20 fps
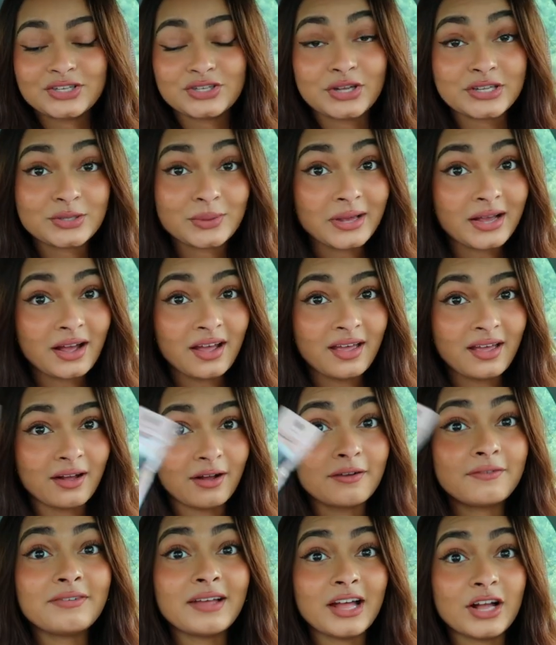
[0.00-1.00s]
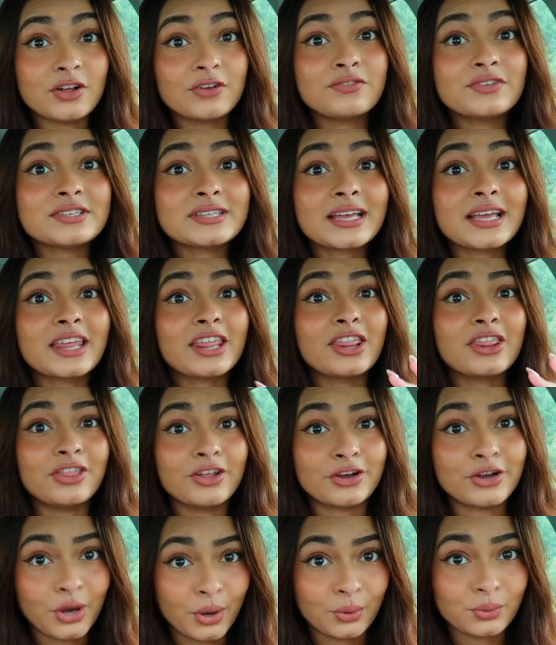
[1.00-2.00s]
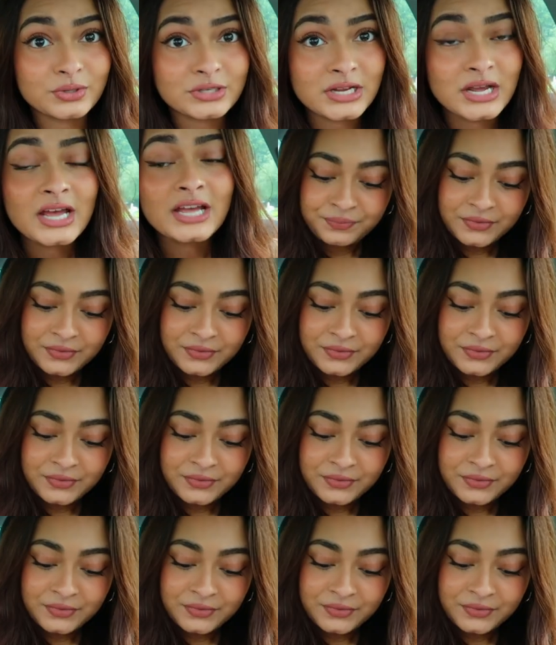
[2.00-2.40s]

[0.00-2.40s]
So that's why I got e.l.f. e.l.f. is like the goat.